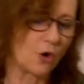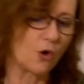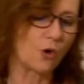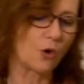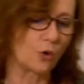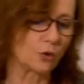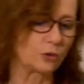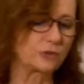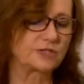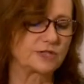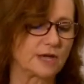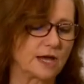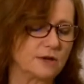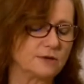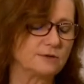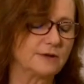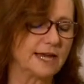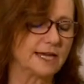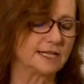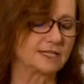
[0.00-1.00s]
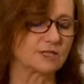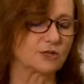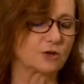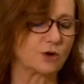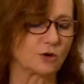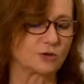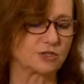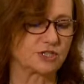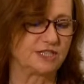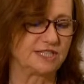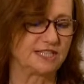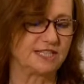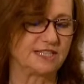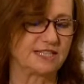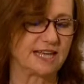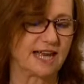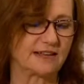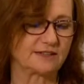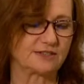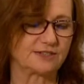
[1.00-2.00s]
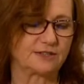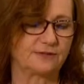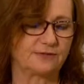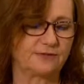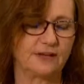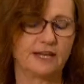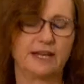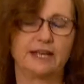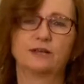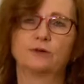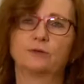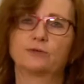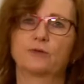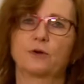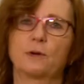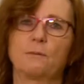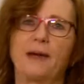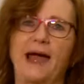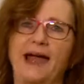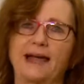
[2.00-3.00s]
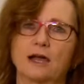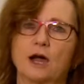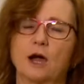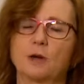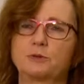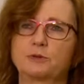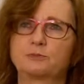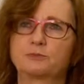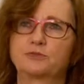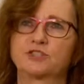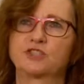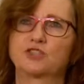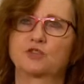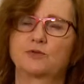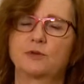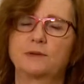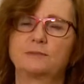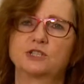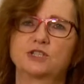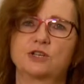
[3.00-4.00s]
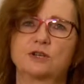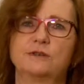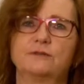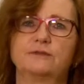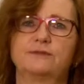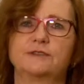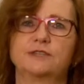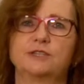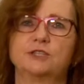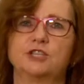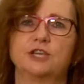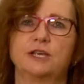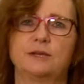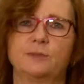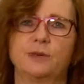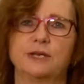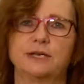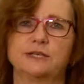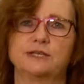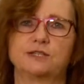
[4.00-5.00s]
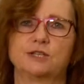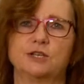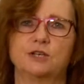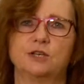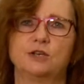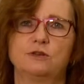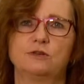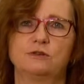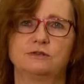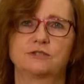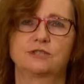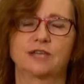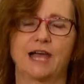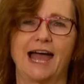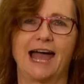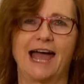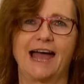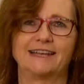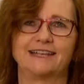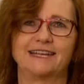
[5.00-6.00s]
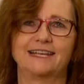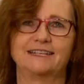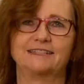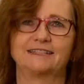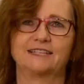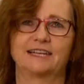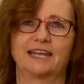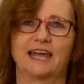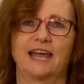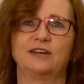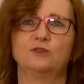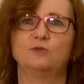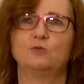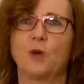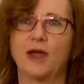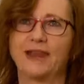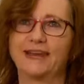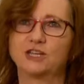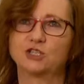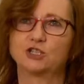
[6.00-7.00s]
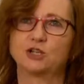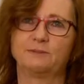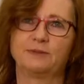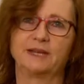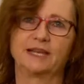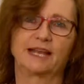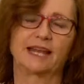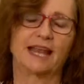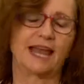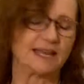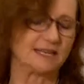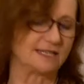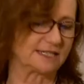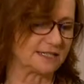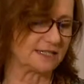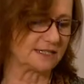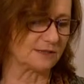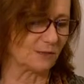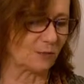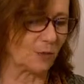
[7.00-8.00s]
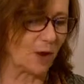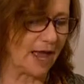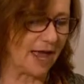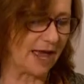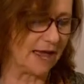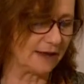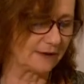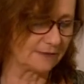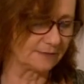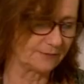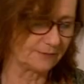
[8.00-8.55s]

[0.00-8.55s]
Also, it's got details to fill in for a backup prescription for the GPs to use and indicate when it should be collected and where.